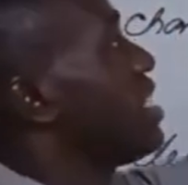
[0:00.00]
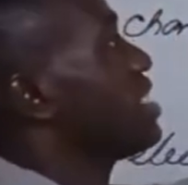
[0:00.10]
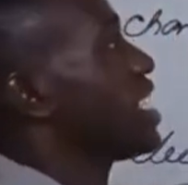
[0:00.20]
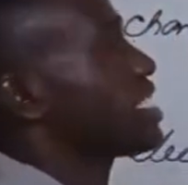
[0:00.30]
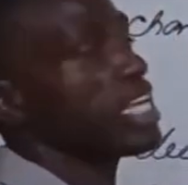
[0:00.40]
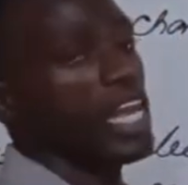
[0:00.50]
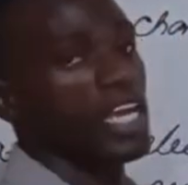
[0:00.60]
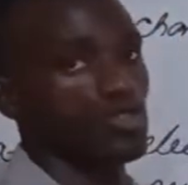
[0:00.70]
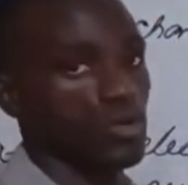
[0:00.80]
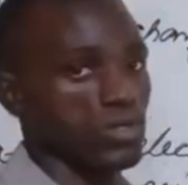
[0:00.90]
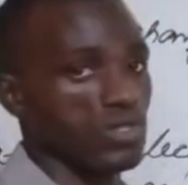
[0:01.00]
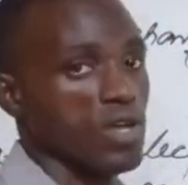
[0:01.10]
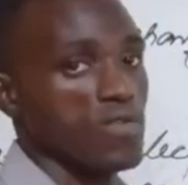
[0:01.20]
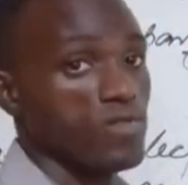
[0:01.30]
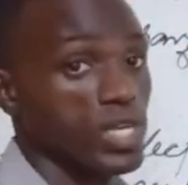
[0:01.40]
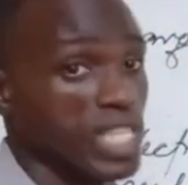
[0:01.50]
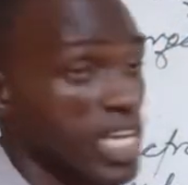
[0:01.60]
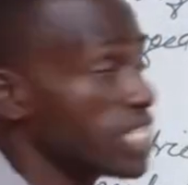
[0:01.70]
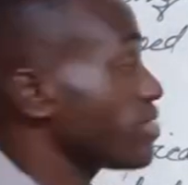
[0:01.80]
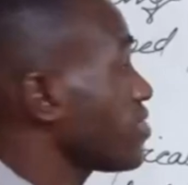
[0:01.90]
than the electrons for a
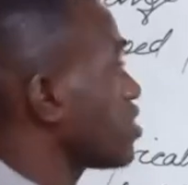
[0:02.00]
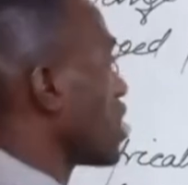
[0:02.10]
negatively